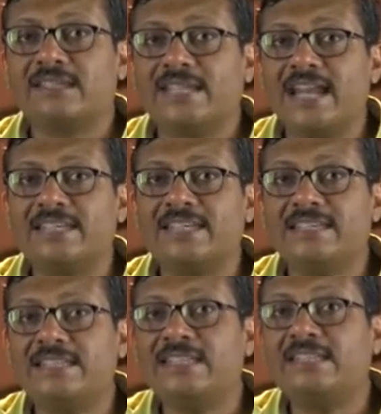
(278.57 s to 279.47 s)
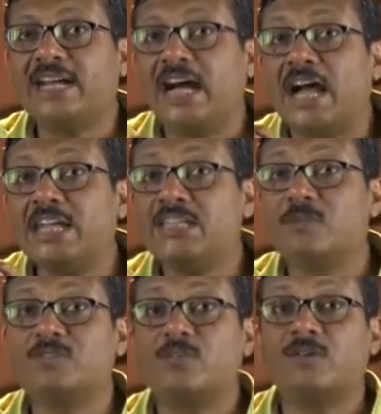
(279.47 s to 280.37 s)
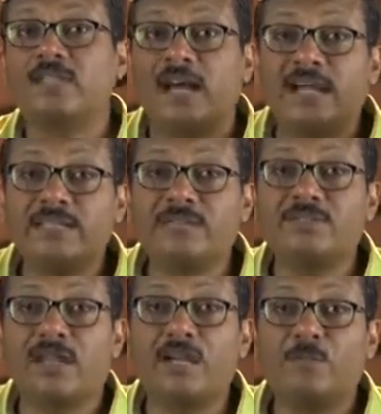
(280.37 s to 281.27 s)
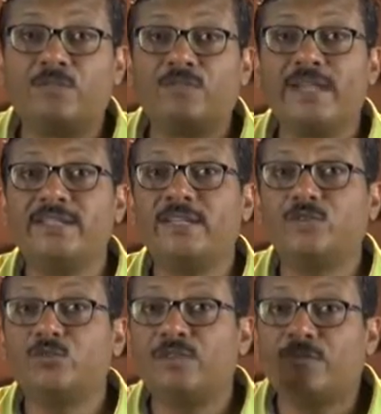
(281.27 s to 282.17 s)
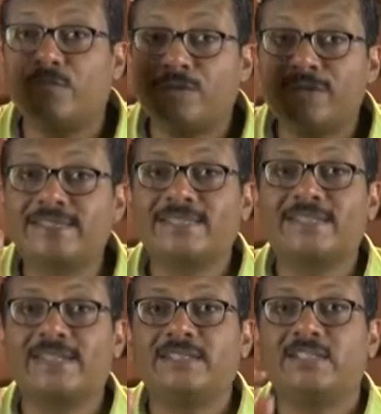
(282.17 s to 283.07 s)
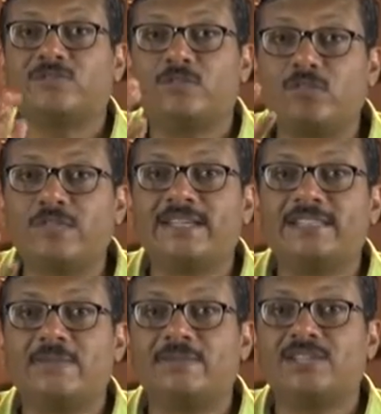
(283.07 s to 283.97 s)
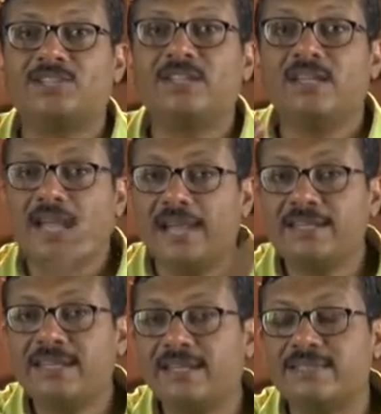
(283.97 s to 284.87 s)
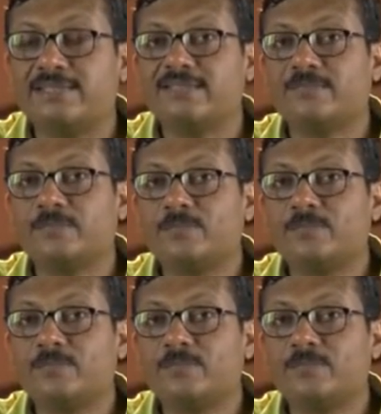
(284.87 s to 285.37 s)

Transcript: that easy, the items are provided to the forensic scientist for examination and analysis.